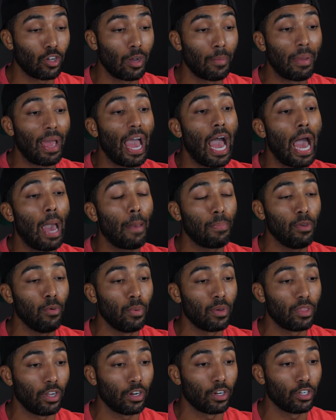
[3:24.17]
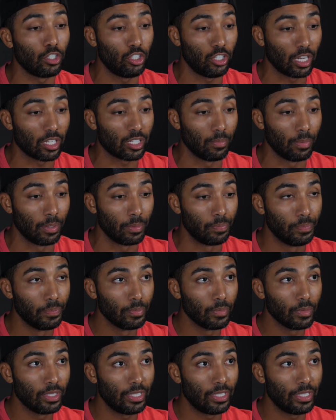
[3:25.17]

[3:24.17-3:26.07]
So I'm happy with their adjustment.